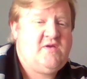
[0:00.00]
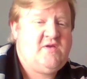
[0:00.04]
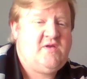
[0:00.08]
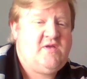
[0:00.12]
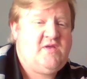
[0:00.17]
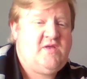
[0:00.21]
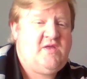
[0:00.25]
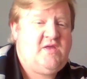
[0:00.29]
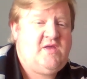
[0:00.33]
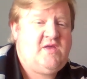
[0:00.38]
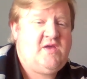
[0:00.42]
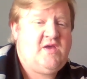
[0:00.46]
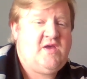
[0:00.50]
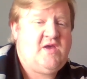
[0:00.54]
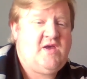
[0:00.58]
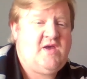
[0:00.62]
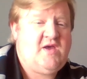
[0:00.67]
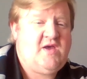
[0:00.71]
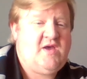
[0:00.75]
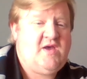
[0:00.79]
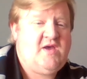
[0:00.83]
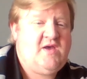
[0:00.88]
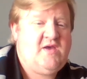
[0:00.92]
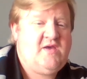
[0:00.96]
He
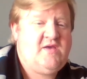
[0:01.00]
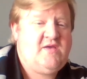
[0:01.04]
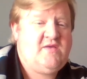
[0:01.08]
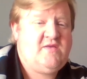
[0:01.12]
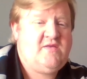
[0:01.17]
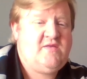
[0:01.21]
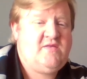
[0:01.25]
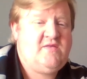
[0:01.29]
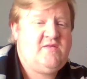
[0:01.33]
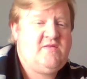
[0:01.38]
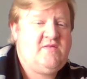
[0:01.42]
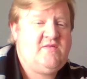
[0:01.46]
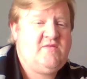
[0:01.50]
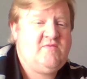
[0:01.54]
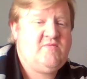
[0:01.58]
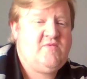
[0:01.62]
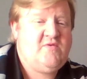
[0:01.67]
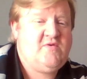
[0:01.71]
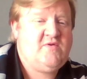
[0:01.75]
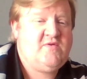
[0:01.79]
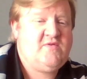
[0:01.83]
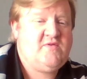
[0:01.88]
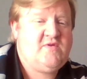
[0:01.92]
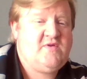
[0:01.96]
has...
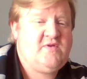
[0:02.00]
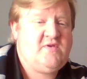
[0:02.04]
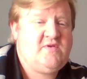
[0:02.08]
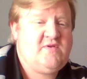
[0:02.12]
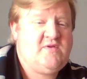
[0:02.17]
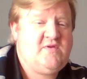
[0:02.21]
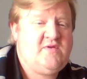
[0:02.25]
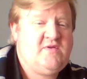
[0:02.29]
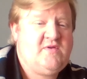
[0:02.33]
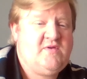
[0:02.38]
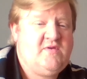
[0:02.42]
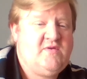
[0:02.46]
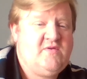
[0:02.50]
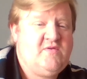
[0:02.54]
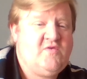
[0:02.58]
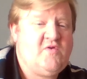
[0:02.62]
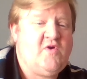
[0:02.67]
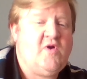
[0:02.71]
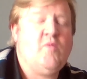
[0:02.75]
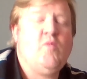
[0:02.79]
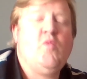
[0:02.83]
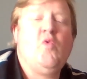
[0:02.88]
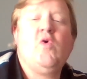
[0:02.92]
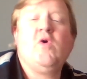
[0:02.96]
Where is it?
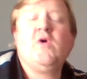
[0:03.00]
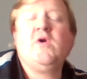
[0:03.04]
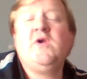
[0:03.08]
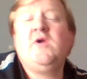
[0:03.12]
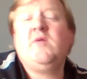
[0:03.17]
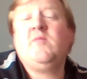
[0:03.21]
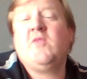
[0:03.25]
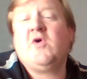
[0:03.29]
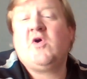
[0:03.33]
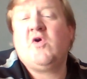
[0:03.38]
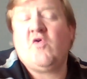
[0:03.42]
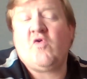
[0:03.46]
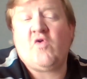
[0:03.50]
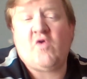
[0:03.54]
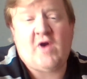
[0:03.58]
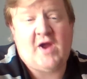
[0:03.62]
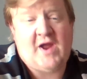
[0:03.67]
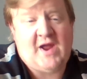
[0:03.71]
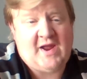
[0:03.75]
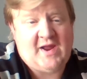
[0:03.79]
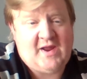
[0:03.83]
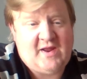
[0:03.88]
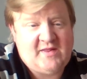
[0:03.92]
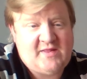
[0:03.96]
Sorry, Warden of
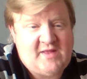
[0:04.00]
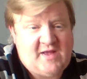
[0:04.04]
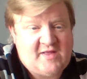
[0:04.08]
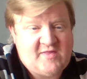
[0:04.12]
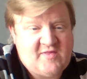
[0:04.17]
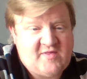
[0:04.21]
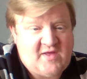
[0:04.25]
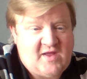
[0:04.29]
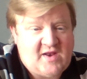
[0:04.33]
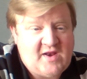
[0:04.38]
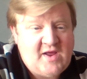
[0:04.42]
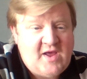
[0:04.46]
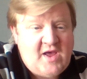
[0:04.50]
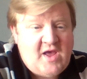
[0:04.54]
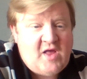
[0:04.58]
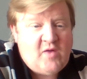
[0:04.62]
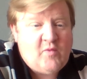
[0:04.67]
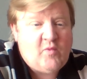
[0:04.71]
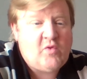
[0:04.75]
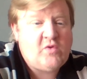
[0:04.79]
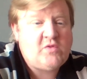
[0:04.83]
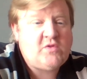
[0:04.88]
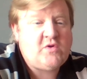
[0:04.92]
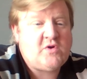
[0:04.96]
McCraig, that's it.
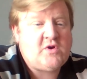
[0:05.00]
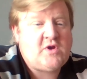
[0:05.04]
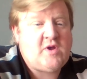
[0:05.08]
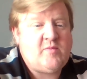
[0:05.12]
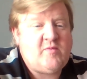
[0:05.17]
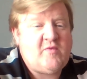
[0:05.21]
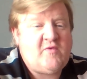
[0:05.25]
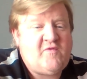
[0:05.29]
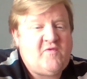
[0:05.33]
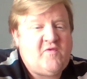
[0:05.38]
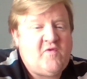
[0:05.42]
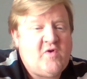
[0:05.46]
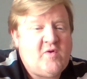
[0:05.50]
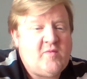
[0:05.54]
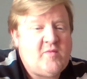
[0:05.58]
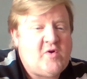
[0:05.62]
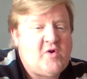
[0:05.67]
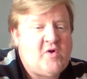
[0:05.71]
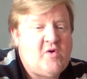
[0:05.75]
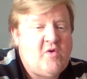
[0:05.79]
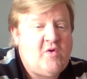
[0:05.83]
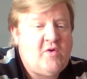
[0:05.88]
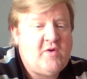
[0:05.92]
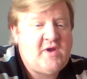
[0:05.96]
Warlord can perform a
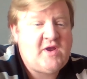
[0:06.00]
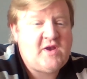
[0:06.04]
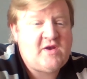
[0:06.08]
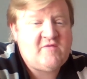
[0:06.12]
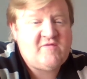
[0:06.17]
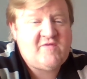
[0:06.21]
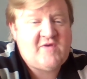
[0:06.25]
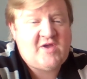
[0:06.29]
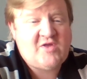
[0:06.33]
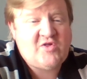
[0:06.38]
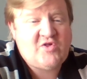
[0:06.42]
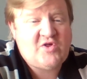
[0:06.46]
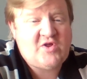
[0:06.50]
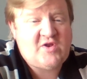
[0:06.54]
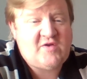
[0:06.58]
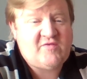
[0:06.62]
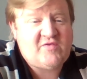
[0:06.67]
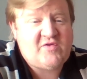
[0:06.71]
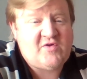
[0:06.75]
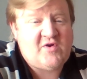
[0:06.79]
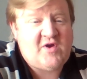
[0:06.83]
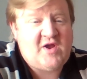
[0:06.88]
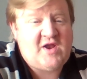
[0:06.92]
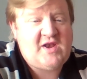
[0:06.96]
heroic intervention if
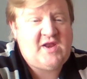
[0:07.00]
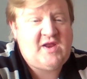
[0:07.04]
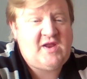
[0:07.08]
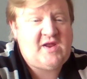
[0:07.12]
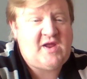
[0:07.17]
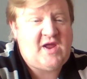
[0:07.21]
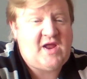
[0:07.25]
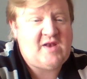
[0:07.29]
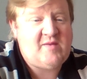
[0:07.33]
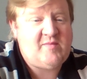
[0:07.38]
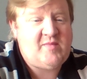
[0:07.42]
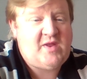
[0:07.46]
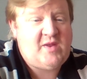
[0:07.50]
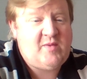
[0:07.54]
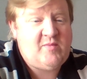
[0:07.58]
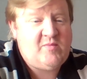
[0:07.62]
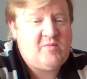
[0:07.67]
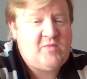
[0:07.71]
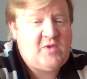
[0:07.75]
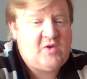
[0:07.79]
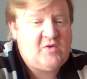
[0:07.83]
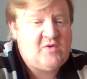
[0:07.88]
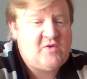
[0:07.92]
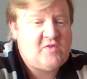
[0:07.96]
there are any enemy
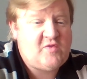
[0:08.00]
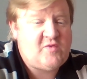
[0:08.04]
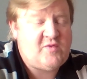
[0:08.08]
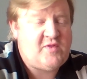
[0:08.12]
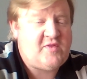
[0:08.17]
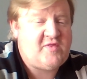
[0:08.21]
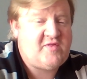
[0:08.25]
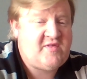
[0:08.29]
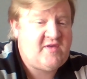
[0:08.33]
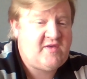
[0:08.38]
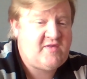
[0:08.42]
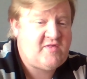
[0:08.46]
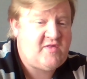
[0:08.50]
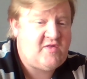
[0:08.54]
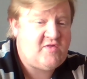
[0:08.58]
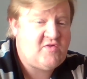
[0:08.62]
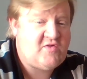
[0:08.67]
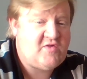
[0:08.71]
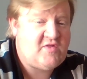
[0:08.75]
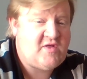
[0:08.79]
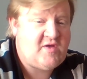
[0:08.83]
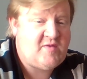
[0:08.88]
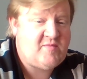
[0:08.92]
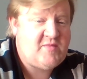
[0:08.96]
units within 6 inches
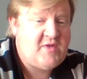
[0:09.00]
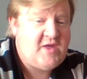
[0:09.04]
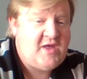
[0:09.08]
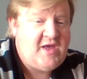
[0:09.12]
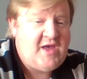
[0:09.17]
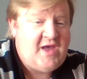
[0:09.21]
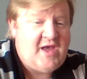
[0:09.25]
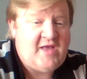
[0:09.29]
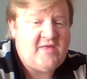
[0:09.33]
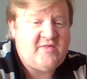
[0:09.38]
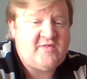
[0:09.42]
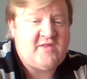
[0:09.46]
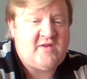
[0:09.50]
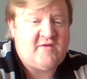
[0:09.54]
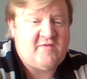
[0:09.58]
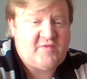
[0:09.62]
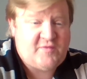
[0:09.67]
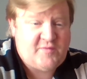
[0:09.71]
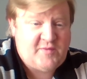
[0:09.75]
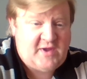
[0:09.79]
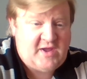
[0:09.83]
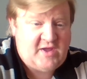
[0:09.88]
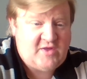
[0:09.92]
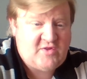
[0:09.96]
of them instead of
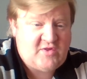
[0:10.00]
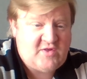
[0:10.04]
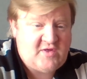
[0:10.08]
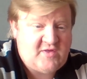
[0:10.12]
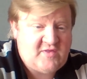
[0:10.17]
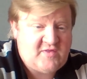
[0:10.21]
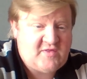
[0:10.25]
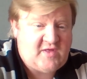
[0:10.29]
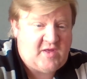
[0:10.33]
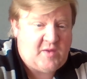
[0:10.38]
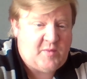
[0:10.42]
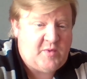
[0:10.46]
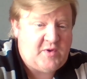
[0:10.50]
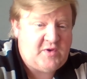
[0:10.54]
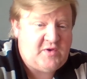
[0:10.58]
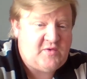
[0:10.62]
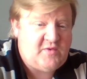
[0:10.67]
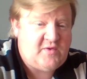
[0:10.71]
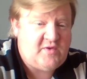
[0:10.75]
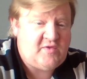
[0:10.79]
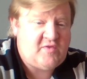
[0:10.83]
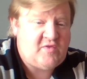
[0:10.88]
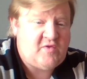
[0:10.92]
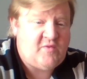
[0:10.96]
3 inches, and when
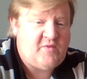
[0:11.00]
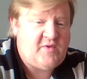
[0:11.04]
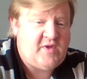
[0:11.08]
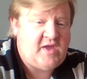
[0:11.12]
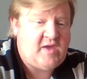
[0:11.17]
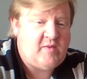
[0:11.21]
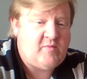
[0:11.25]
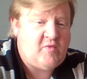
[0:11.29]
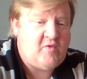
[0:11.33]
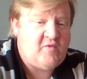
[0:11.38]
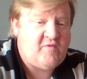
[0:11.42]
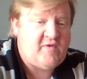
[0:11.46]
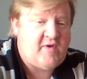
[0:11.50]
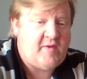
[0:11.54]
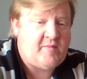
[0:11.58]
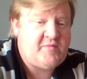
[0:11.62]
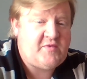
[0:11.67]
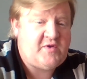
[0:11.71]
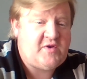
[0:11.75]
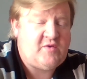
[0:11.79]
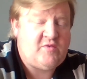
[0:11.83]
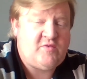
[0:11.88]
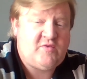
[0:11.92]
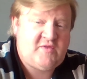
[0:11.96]
doing so, he can move up
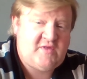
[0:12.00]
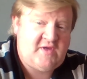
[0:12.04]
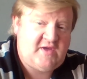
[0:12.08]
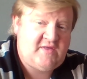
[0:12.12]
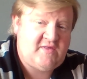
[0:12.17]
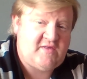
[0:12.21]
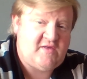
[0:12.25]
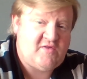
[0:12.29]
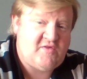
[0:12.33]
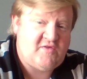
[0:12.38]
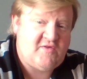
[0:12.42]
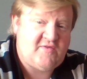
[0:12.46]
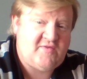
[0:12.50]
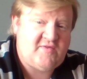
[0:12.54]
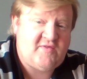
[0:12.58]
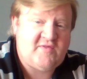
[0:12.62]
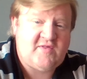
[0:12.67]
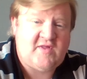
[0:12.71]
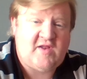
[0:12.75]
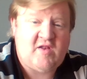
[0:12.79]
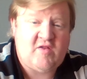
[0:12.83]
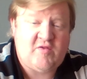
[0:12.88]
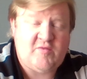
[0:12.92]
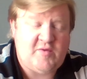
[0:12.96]
to 6 inches
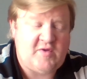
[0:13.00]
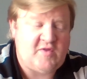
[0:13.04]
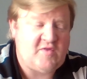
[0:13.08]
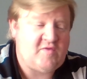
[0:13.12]
instead of 3.